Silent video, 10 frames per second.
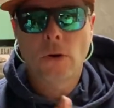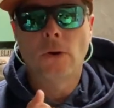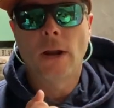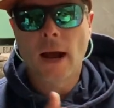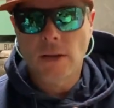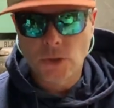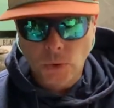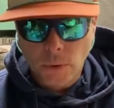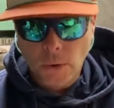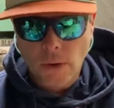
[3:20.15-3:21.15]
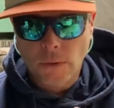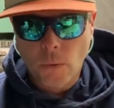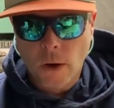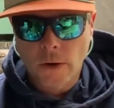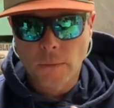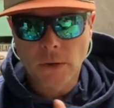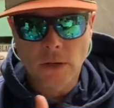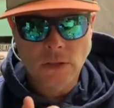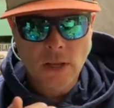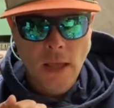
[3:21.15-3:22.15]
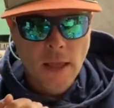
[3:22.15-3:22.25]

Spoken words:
or not enjoyable on the water, because